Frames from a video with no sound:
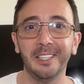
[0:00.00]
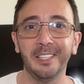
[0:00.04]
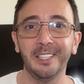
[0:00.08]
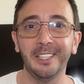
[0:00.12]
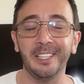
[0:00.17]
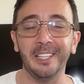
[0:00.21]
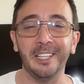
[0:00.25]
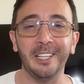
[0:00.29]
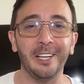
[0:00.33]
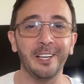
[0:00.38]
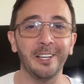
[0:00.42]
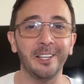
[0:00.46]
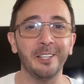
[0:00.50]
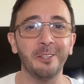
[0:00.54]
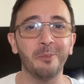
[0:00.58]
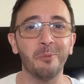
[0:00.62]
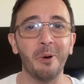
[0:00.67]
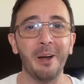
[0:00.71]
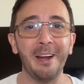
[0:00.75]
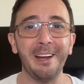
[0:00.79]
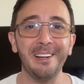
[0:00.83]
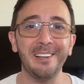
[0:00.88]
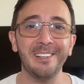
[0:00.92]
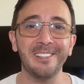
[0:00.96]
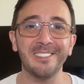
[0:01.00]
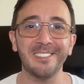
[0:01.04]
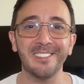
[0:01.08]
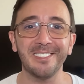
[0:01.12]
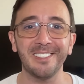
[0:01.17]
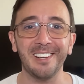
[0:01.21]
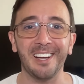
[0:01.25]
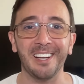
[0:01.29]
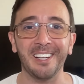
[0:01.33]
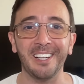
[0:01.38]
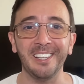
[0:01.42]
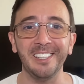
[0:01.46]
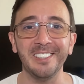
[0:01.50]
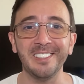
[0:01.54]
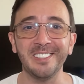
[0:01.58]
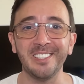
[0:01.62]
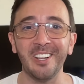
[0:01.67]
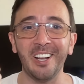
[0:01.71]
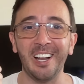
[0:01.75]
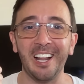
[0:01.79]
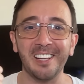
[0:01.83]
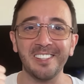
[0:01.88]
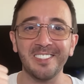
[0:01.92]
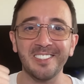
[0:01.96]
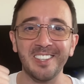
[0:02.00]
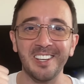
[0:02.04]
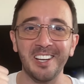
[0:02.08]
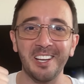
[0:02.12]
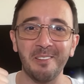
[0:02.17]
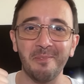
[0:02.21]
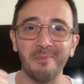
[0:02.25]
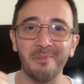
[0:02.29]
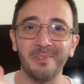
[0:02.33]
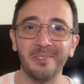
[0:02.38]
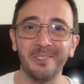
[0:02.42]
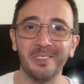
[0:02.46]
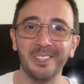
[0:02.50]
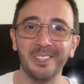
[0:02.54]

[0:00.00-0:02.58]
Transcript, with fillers: you got it right. At least the last time."